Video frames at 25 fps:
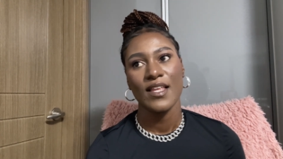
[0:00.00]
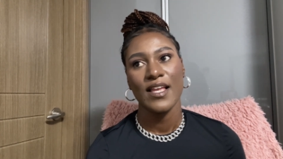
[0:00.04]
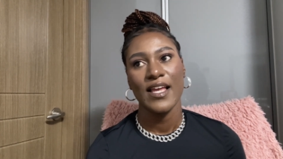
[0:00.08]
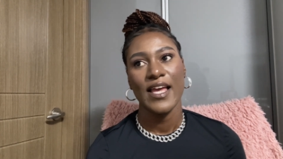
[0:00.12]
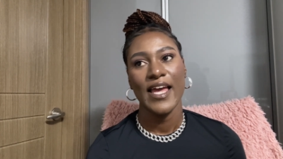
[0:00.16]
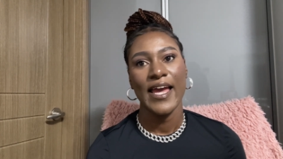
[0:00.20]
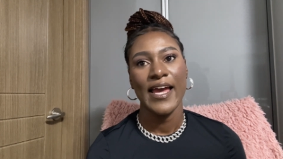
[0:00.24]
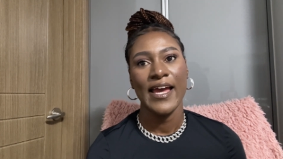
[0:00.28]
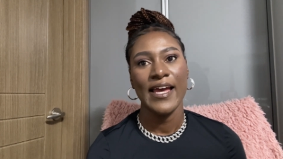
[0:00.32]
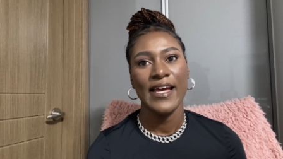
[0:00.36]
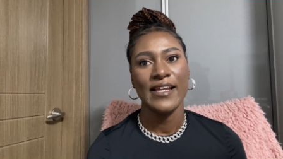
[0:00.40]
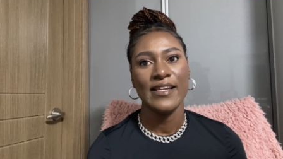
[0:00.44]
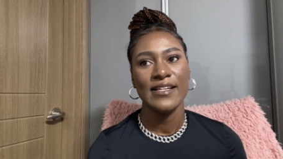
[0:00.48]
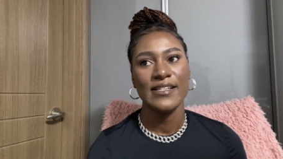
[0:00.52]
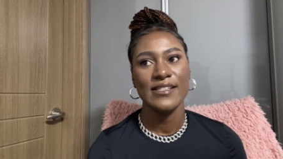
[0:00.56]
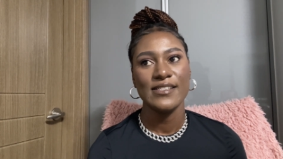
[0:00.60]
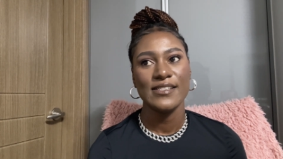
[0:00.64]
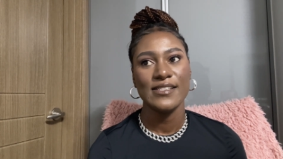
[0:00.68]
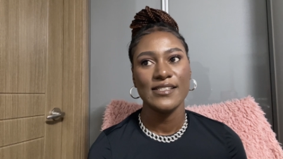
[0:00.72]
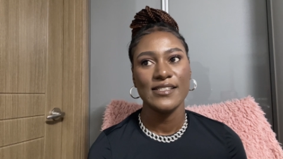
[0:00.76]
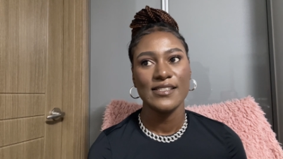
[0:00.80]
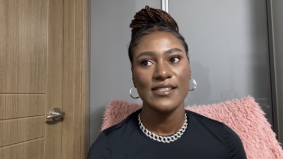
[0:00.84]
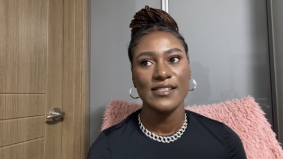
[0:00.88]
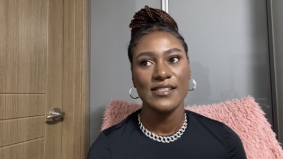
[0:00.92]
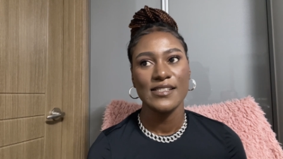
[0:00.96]
and
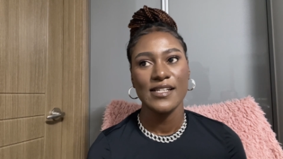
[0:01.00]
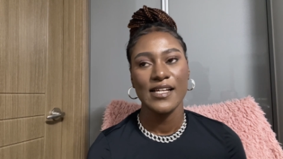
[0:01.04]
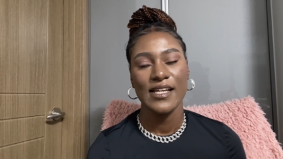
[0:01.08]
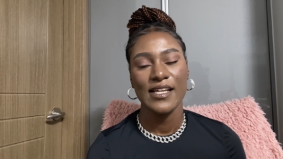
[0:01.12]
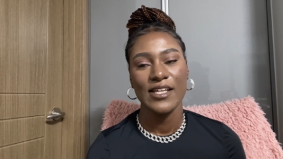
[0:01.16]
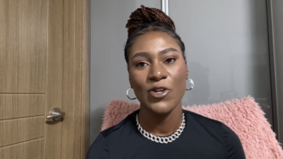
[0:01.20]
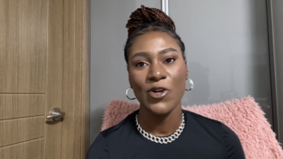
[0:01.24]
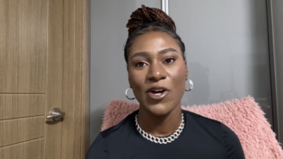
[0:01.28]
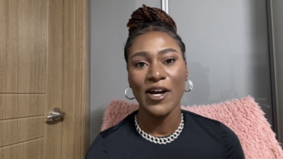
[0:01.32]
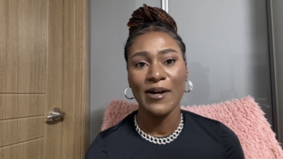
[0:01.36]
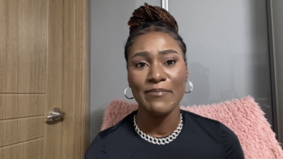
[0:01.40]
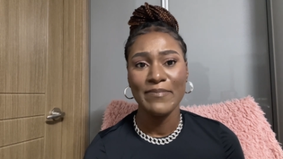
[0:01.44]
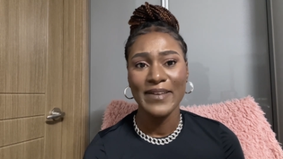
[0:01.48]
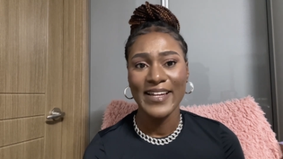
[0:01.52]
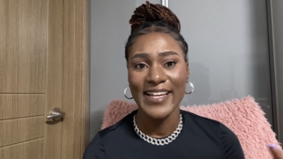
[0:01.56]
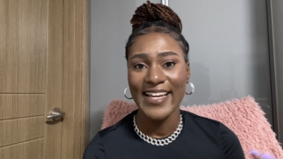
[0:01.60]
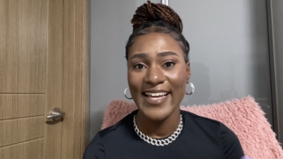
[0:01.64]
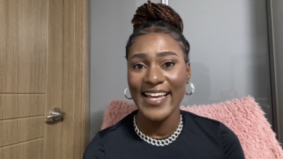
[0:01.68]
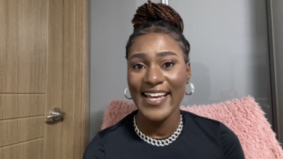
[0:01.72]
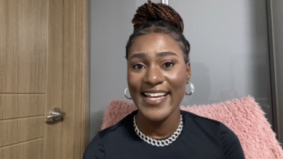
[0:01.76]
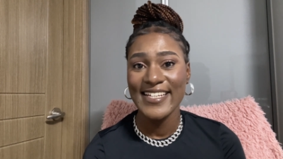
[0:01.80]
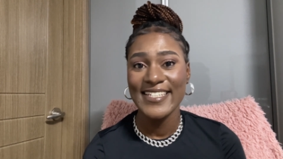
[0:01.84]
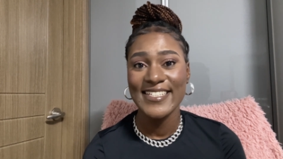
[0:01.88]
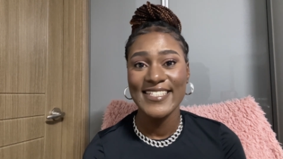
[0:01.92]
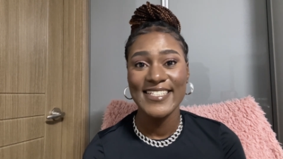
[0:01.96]
your
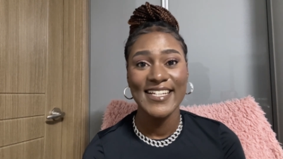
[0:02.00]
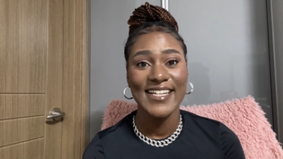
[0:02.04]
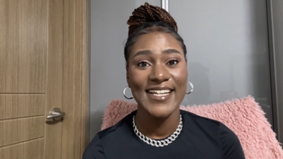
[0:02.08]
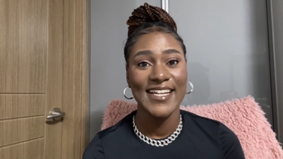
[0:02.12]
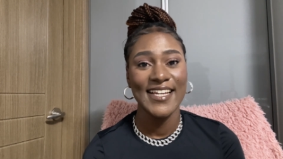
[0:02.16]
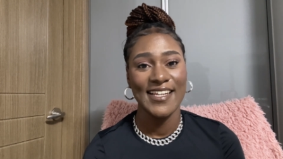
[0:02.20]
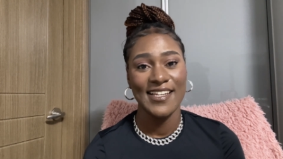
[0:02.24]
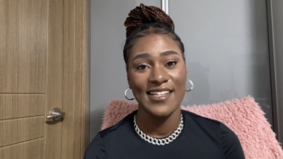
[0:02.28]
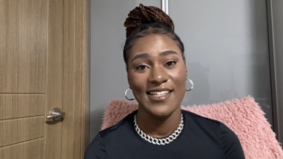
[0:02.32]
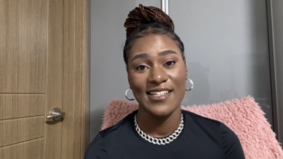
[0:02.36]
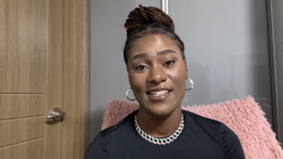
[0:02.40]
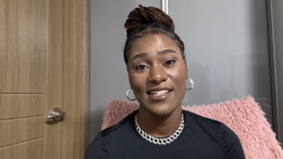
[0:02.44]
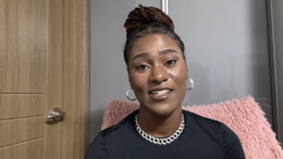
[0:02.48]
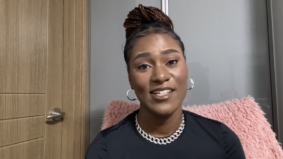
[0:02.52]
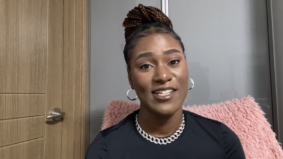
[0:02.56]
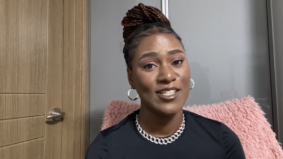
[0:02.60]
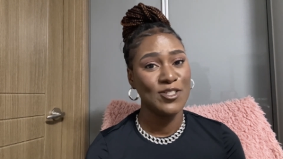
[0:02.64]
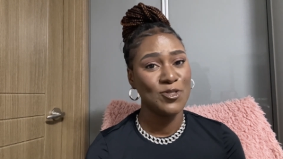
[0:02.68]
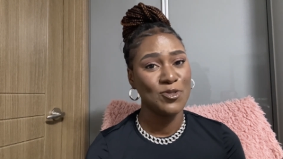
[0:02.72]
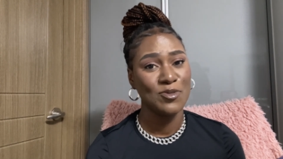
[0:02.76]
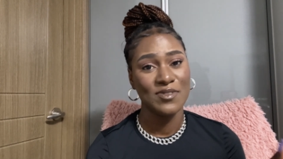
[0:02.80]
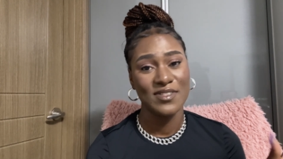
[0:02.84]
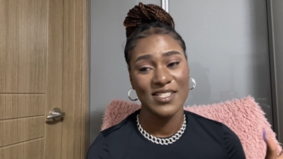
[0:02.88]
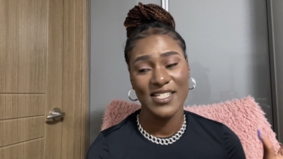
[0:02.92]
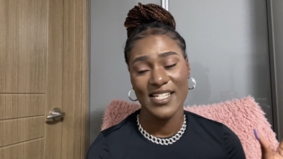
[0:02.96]
application, it
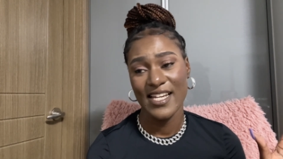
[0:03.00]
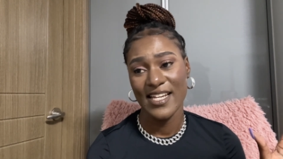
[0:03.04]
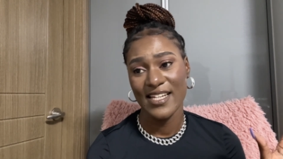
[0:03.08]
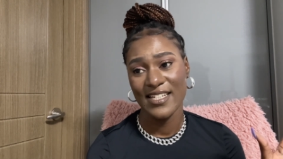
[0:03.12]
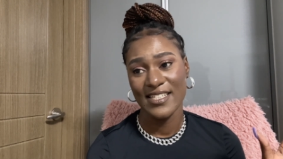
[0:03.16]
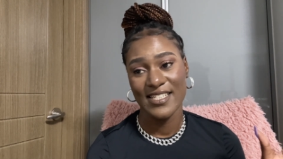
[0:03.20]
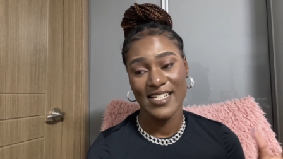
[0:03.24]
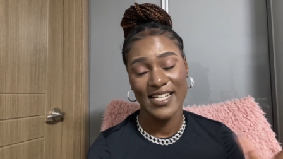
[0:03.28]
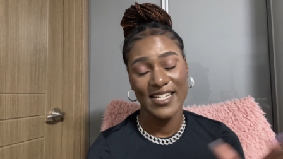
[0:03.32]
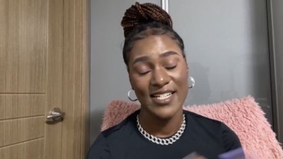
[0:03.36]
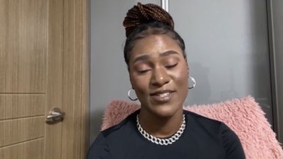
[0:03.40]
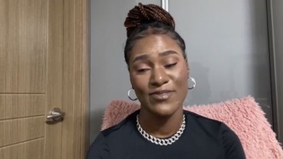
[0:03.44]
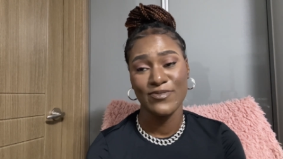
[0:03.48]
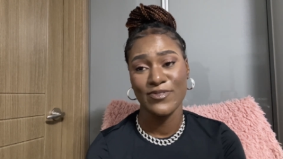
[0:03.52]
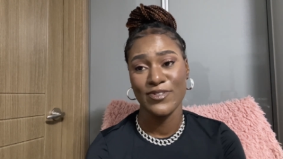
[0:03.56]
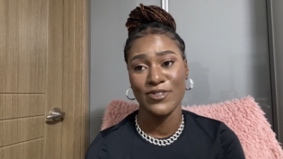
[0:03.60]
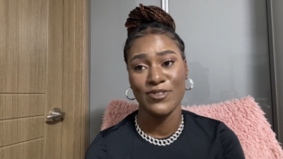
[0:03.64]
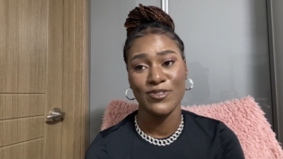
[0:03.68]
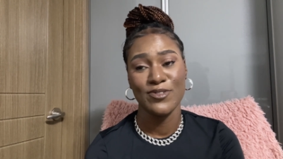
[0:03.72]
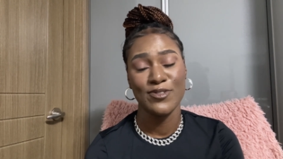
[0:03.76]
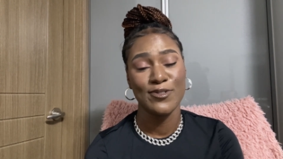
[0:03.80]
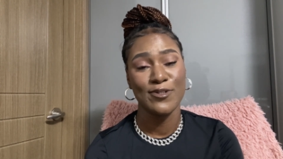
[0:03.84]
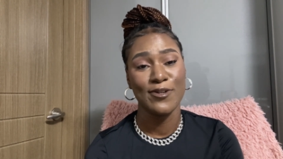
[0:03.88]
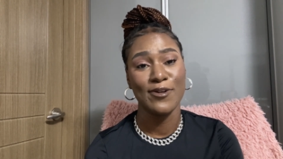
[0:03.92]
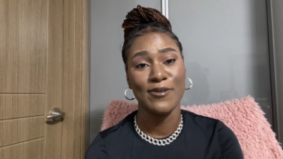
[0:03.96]
will take days for you
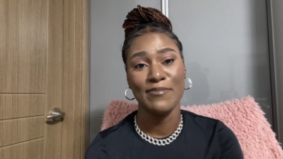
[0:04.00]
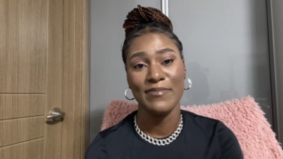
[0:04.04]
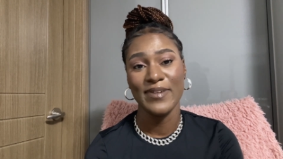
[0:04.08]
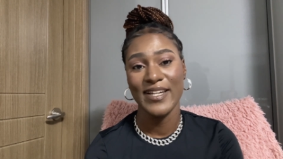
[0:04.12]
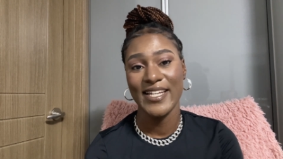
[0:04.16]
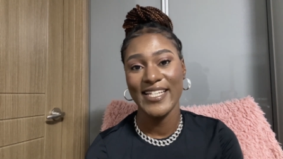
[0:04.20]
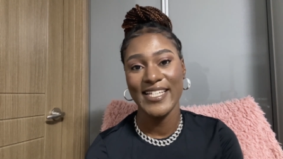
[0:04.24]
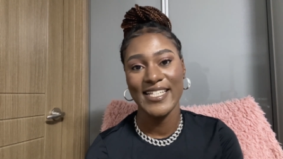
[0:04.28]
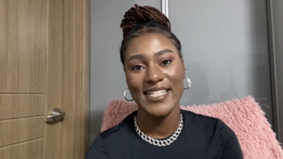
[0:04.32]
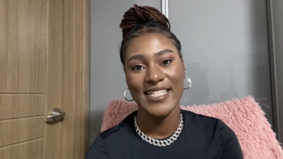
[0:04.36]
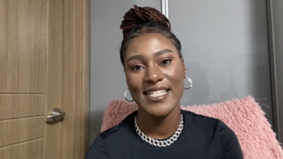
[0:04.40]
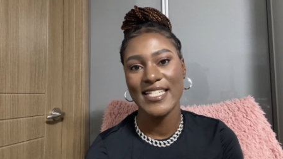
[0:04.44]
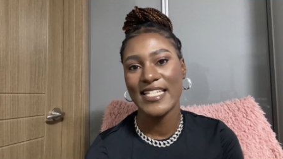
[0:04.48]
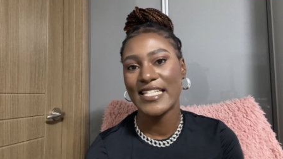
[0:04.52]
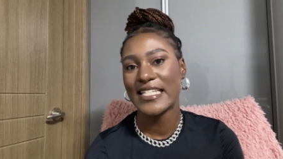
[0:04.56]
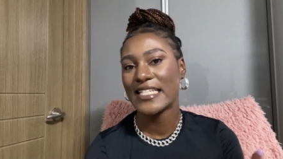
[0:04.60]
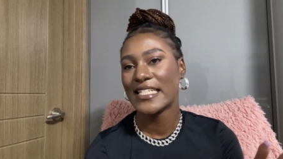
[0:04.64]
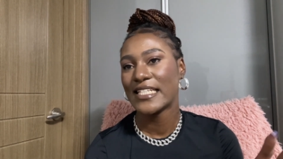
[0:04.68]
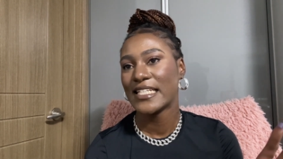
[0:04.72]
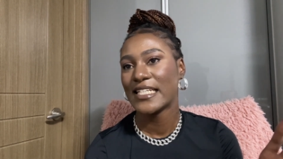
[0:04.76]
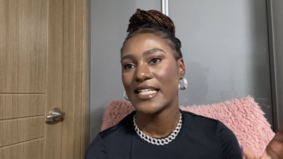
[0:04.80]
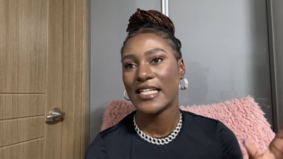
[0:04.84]
to complete.